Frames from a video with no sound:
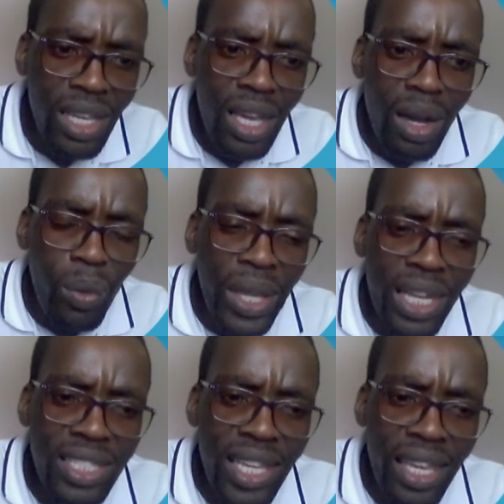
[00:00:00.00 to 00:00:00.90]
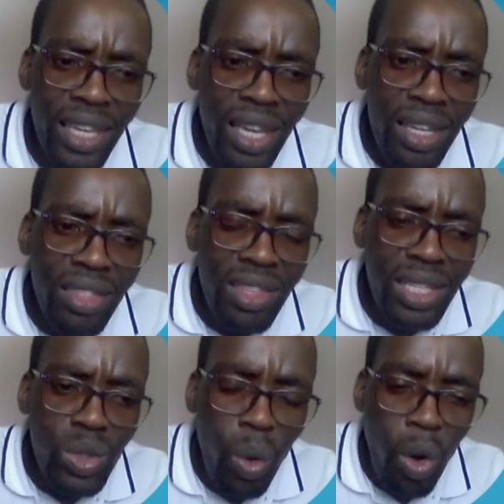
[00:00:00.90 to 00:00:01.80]
we are saying
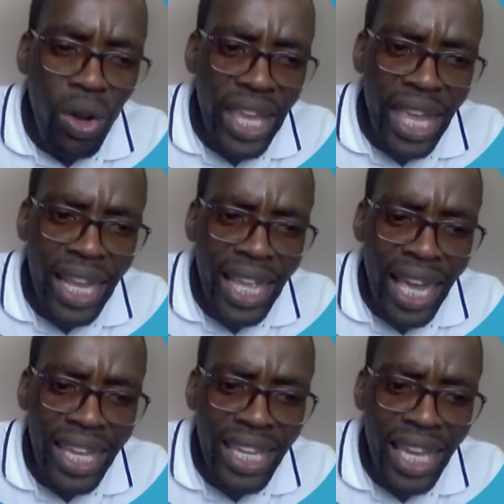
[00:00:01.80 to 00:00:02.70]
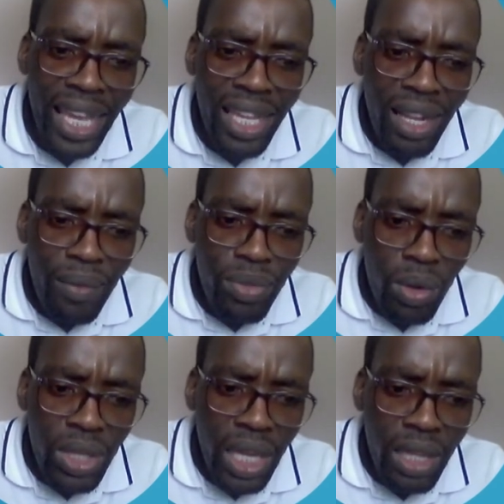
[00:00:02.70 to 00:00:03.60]
this whole area here,
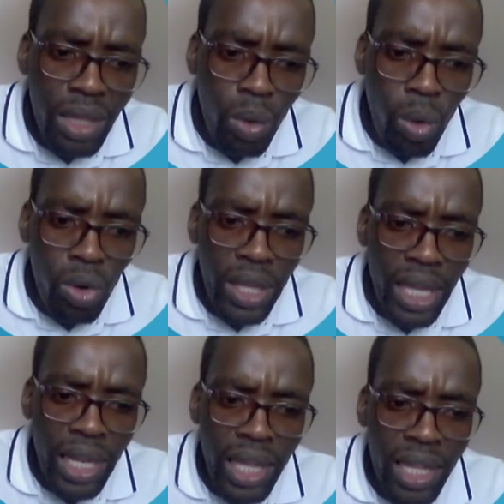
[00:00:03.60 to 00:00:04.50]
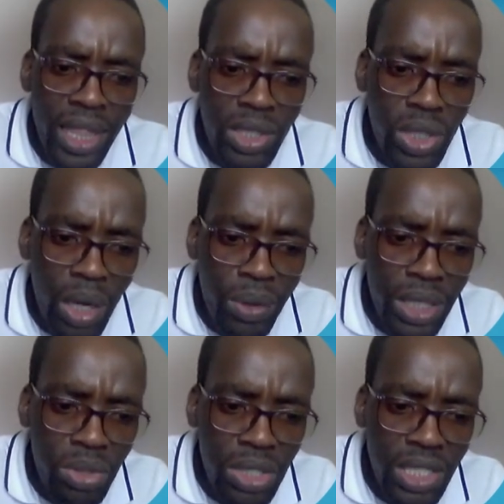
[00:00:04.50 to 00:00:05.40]
okay, the whole area that we are going
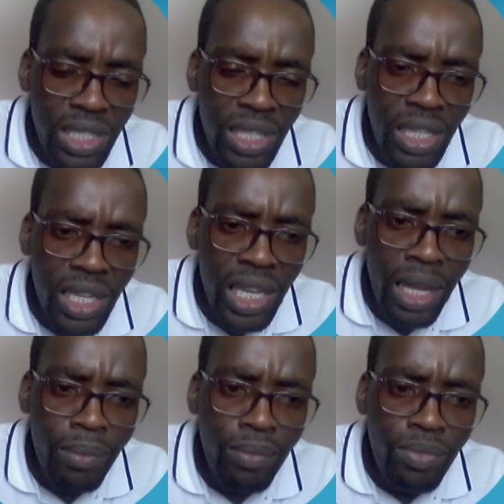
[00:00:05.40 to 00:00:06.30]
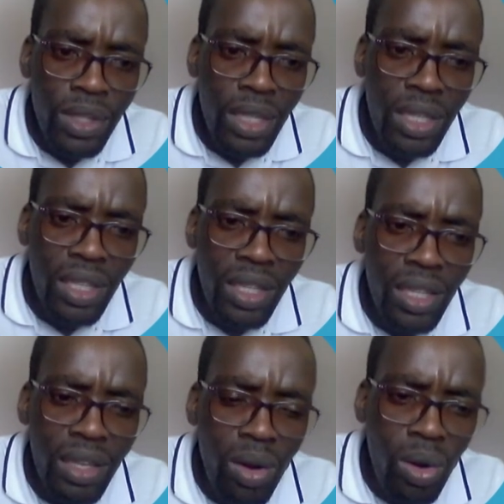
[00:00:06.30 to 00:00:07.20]
to see here
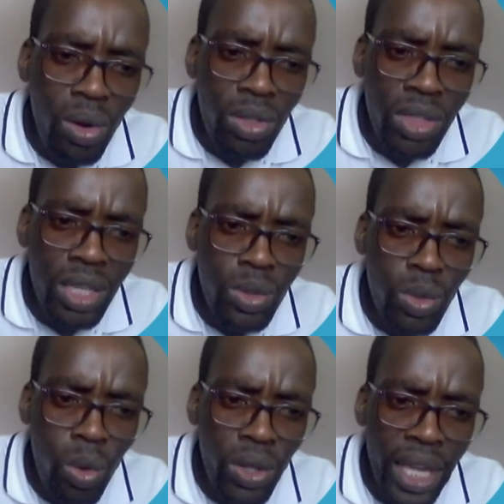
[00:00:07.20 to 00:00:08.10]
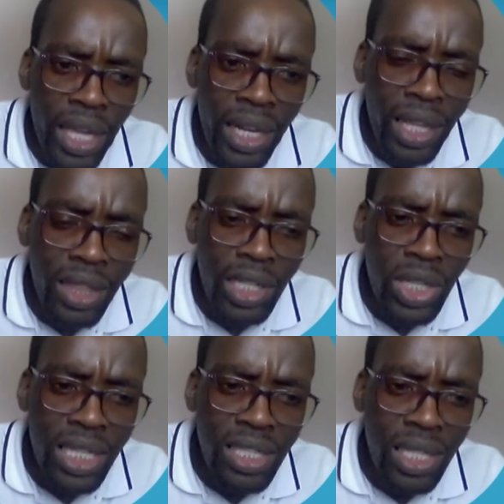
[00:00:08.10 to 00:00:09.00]
this whole area that you
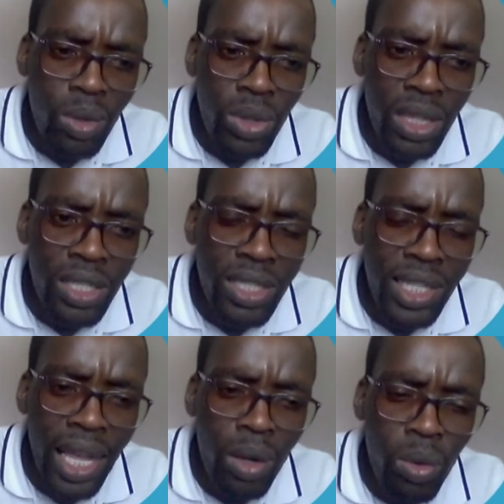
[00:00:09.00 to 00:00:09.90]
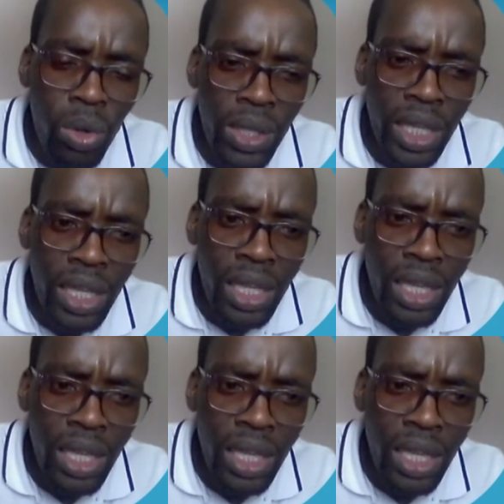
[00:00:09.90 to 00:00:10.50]
are seeing on this triangle E,